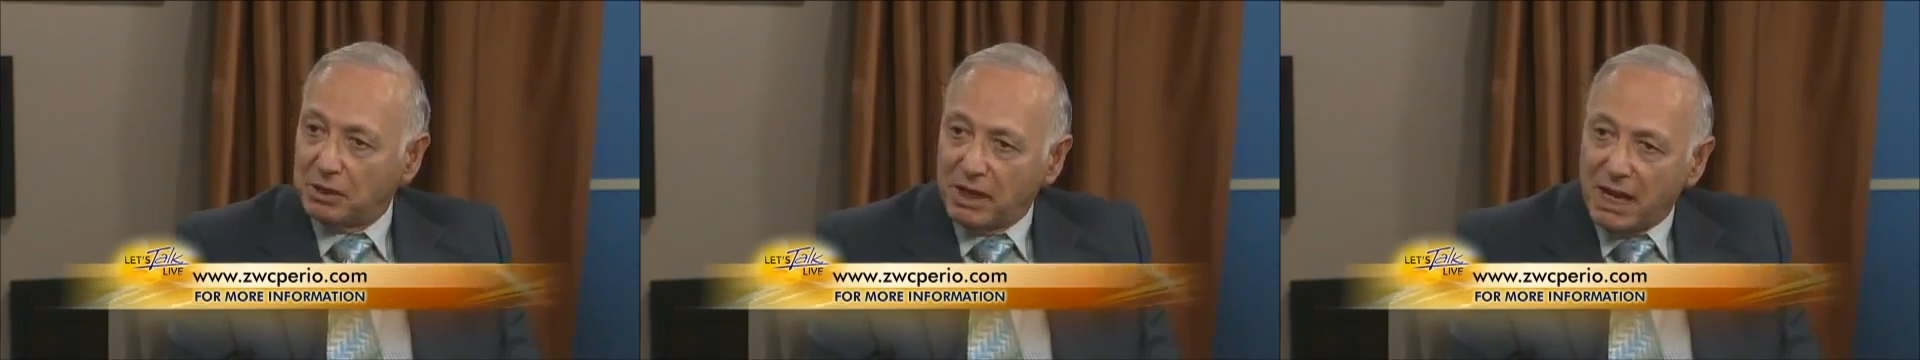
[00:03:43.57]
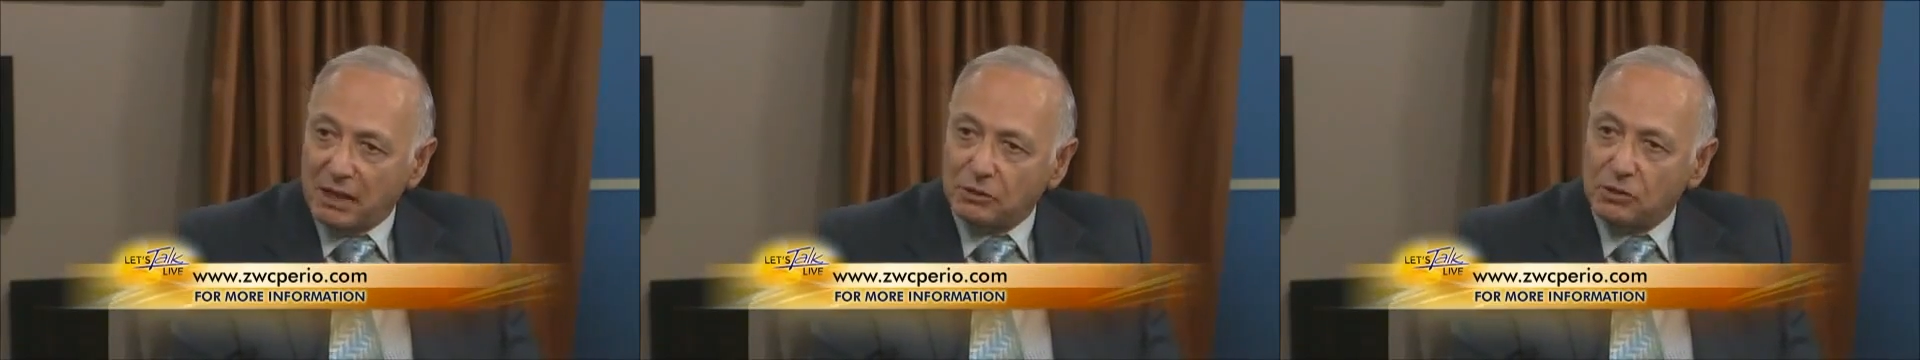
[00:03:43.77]

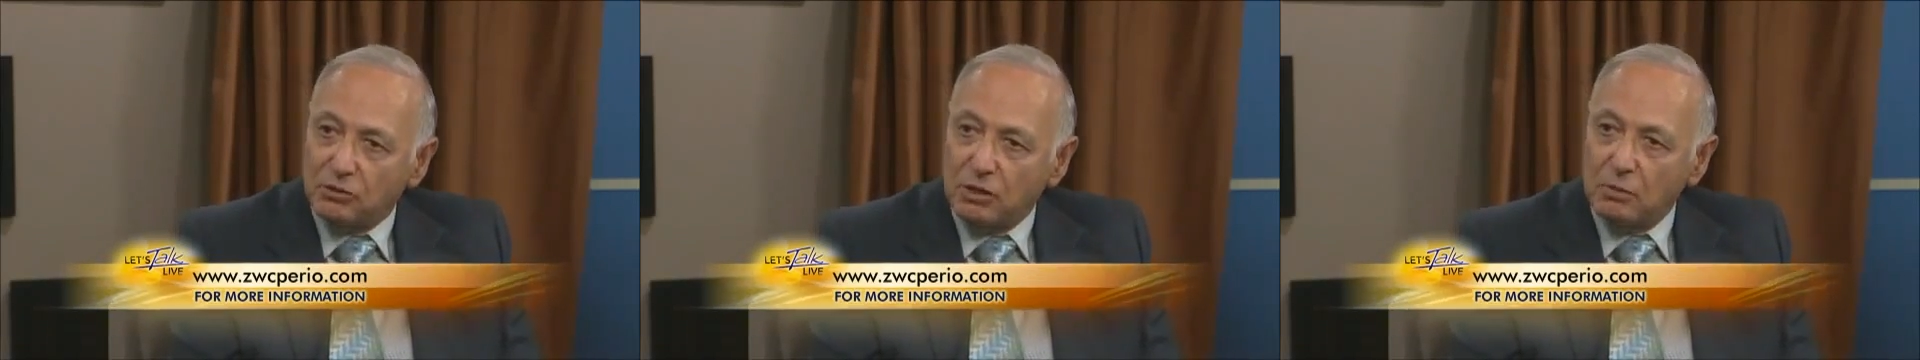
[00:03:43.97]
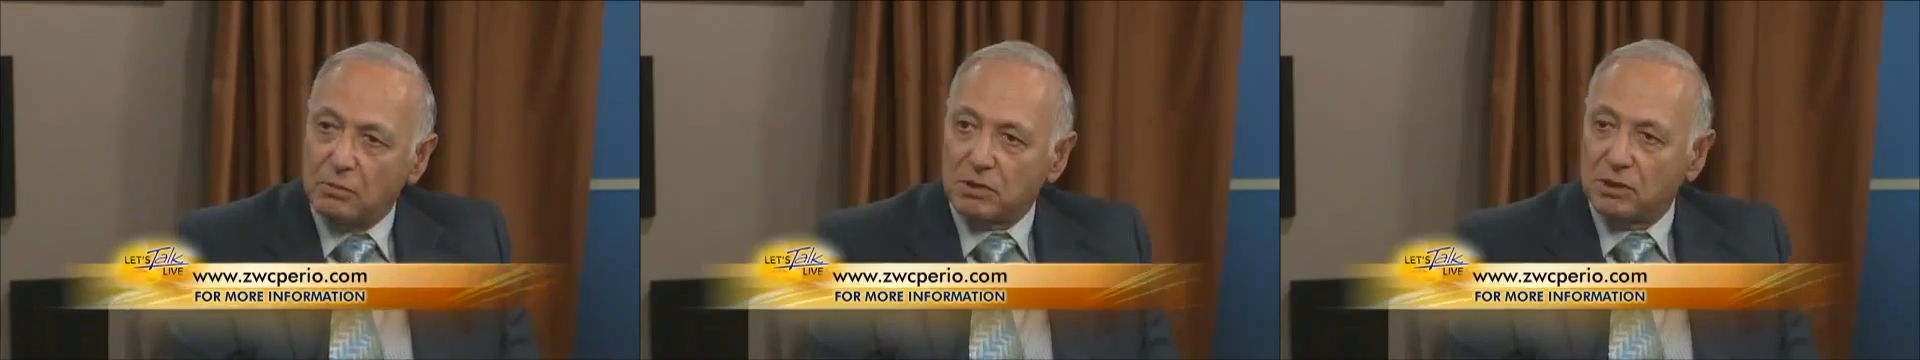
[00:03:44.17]
But the actual
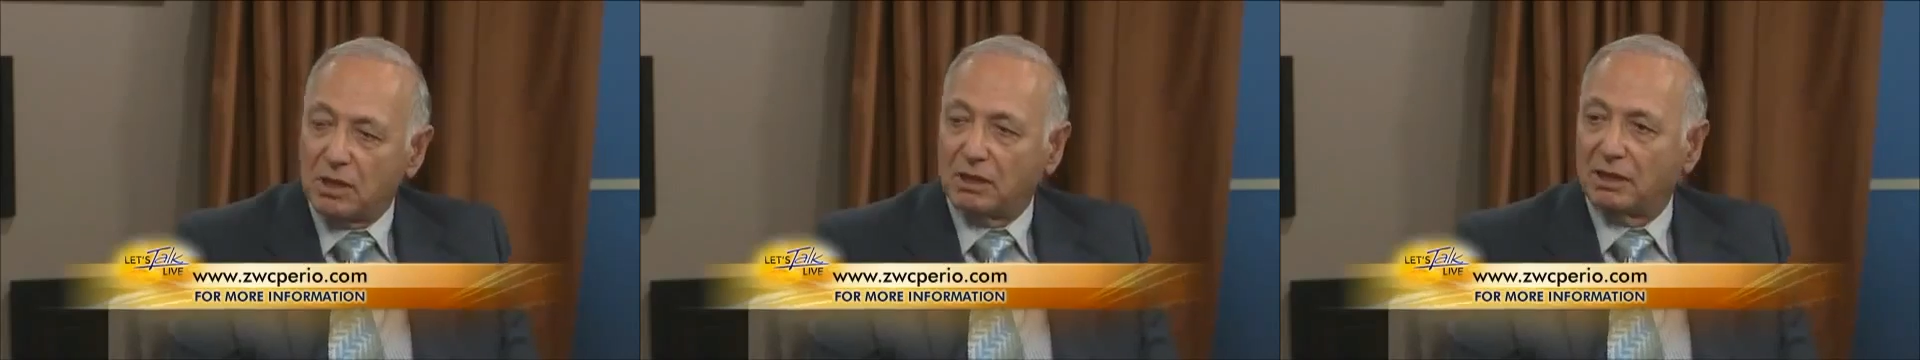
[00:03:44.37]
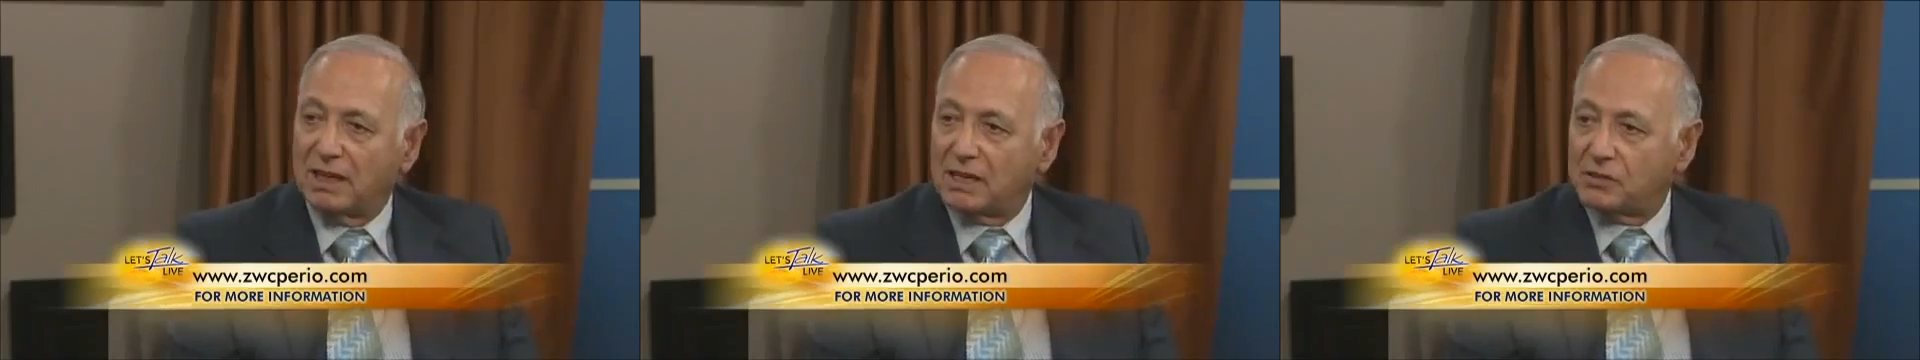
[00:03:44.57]
treatment is
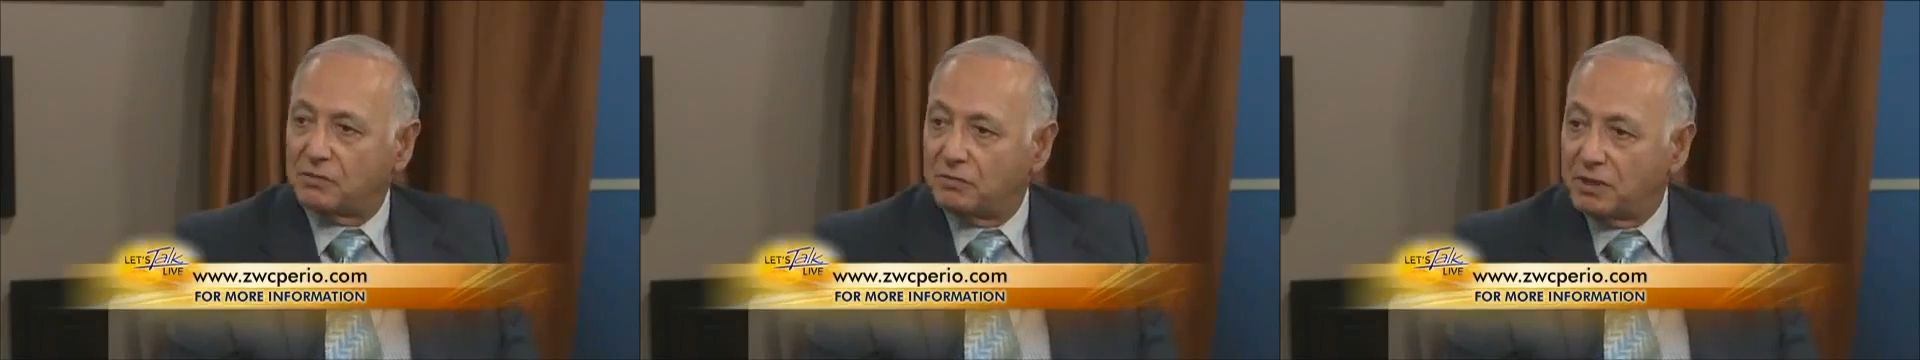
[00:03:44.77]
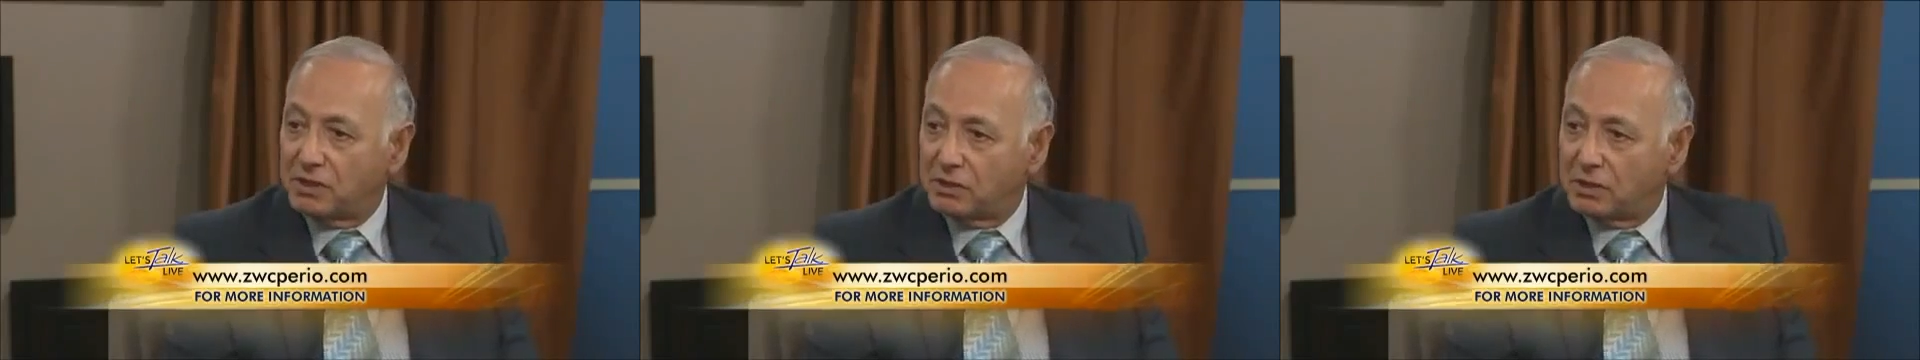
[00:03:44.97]
done.
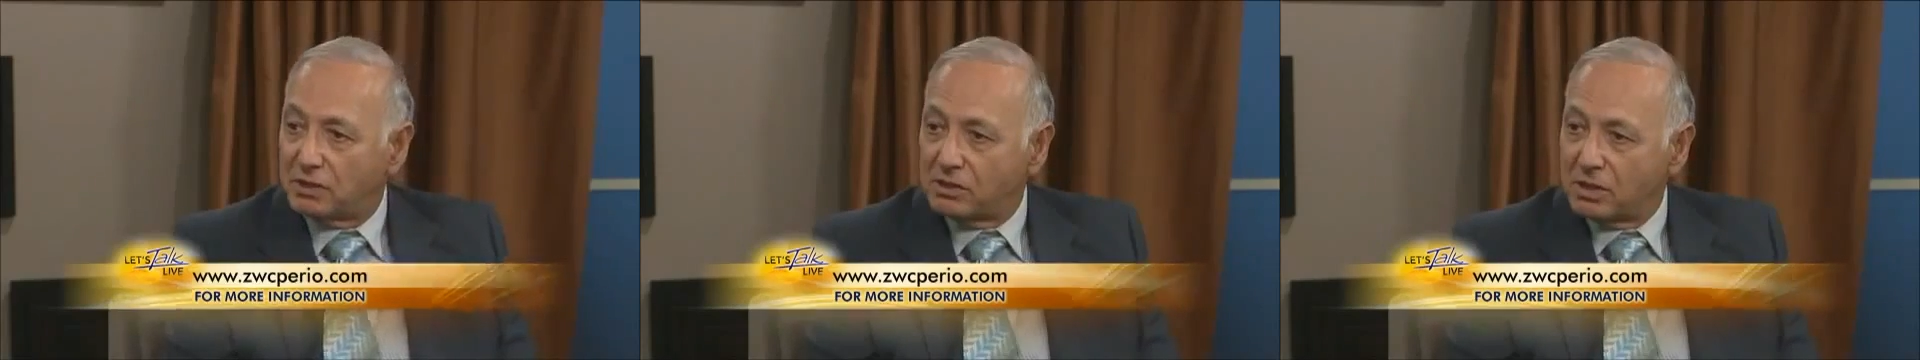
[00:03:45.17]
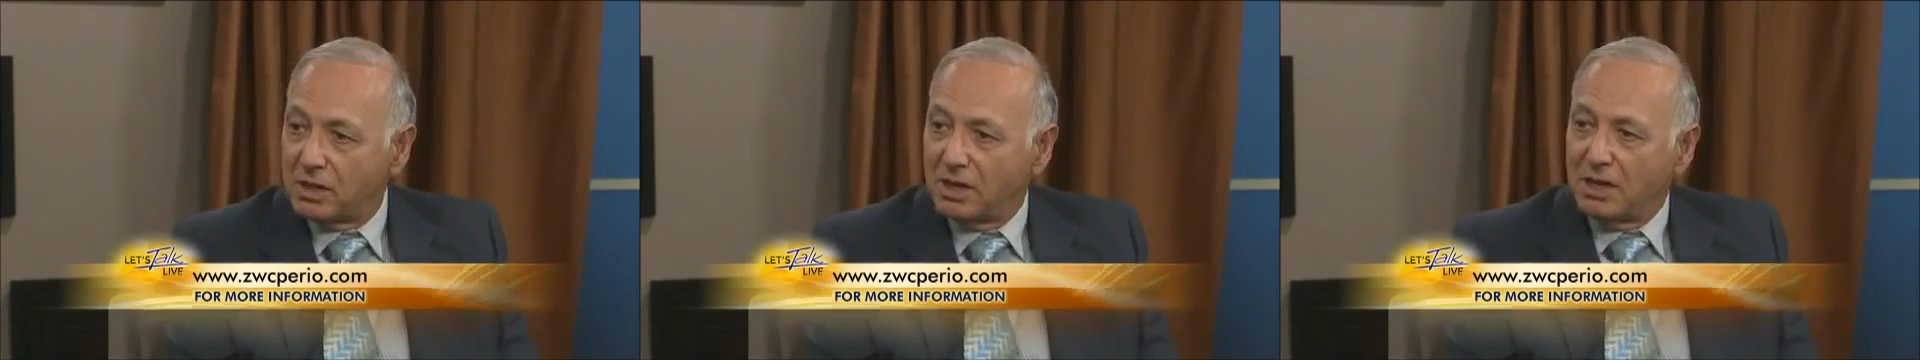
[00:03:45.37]
Less
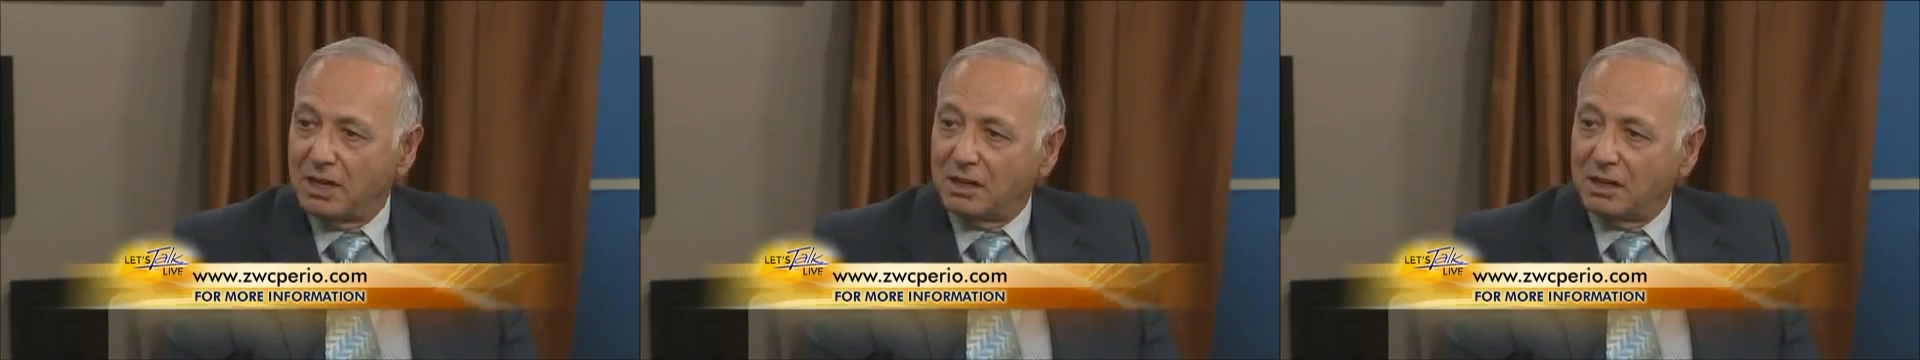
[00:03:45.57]
visits,